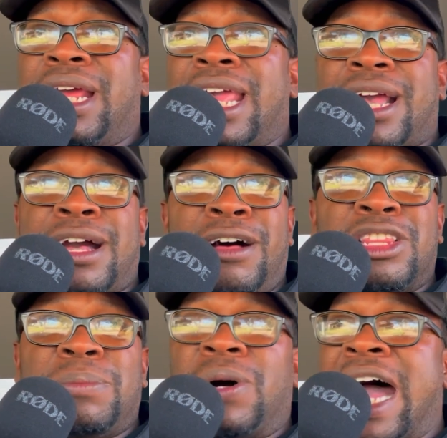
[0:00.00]
to get
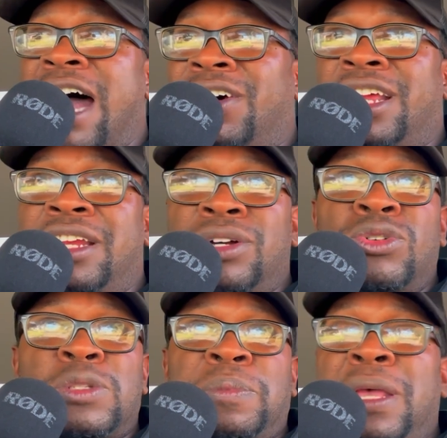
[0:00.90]
comfortable. How are the
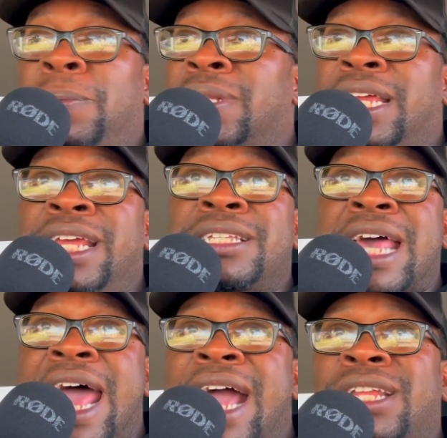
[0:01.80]
news people and these
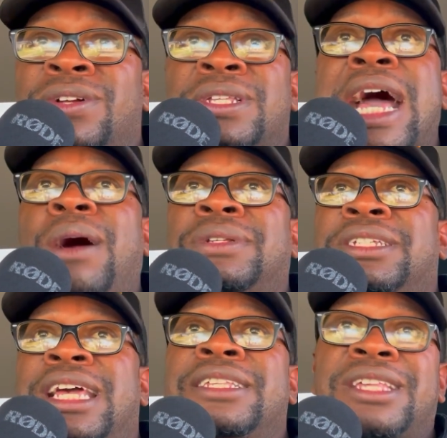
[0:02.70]
actors, how is
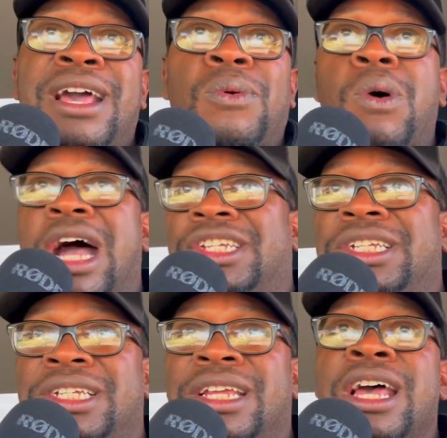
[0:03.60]
Denzel
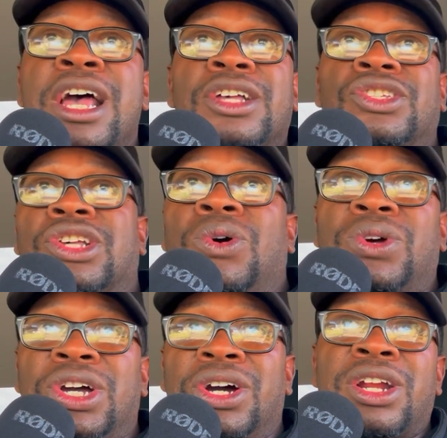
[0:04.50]
Washington so
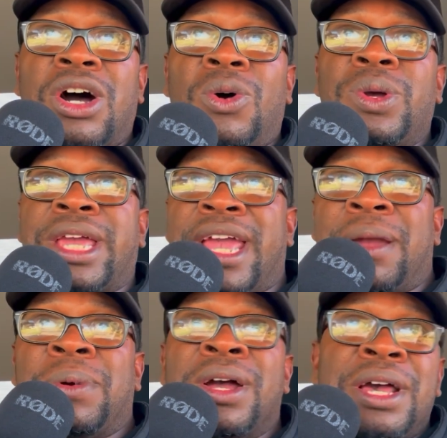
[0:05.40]
good on
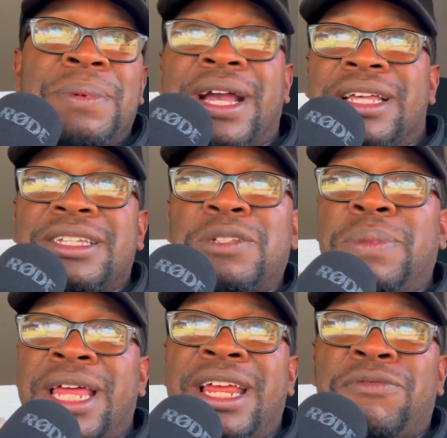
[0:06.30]
camera? Because he's
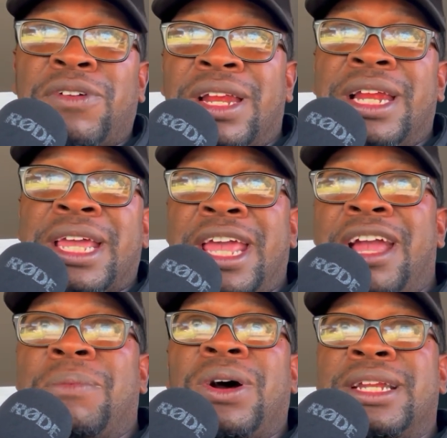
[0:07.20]
been in front of the
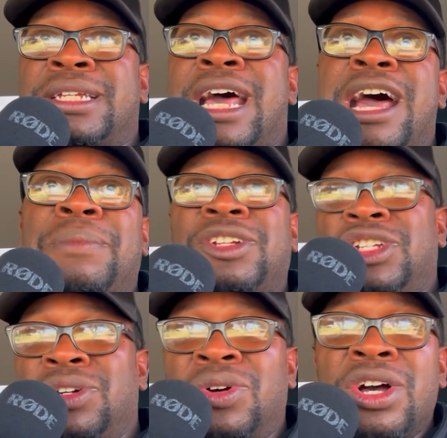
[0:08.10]
camera a time or
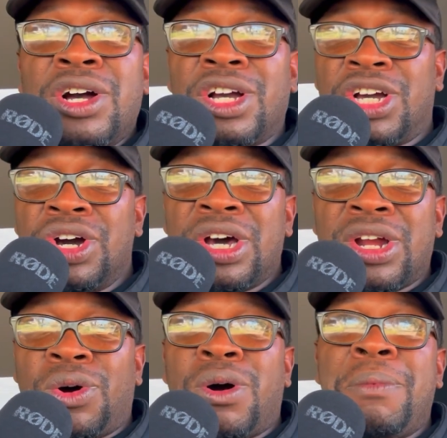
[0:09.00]
two, good
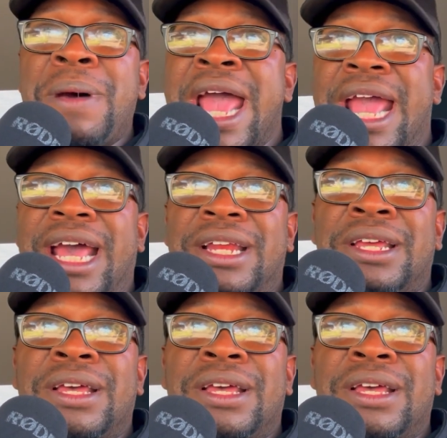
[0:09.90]
or bad.